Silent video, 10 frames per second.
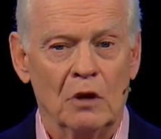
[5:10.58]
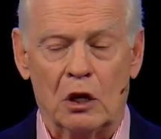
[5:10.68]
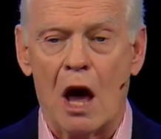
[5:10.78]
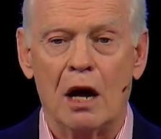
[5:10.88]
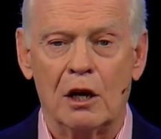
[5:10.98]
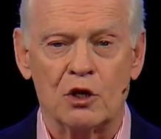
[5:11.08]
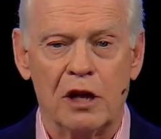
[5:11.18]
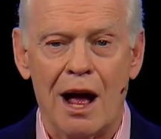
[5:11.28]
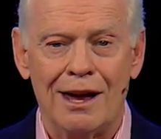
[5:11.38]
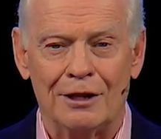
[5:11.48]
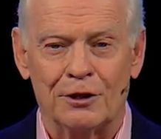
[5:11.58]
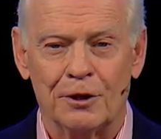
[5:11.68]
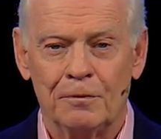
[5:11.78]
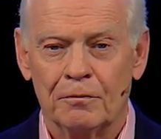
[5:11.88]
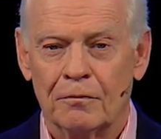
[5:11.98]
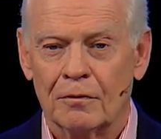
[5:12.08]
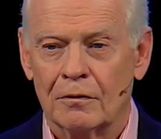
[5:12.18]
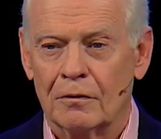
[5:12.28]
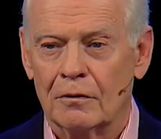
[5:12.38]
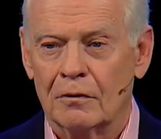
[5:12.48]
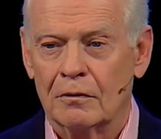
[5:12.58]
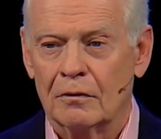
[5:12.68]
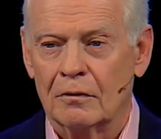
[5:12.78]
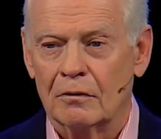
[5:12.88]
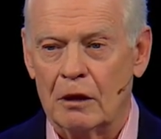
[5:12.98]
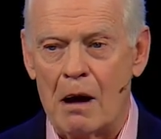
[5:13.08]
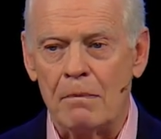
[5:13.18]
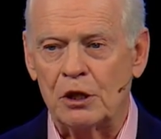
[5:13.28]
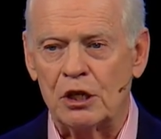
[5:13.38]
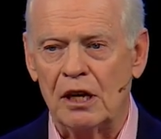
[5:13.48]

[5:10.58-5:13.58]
God is light. The Bible says,